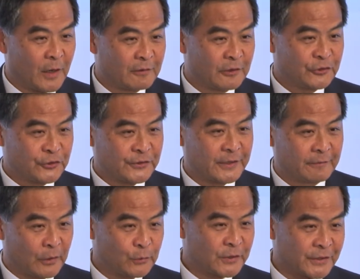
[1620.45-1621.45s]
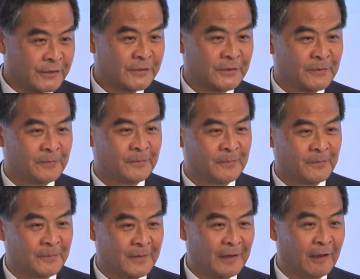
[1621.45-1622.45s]
are registered voters,
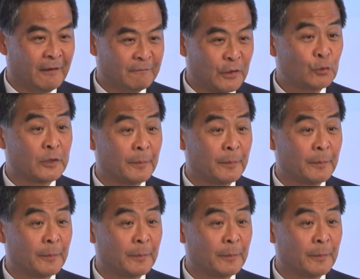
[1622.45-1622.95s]
vote them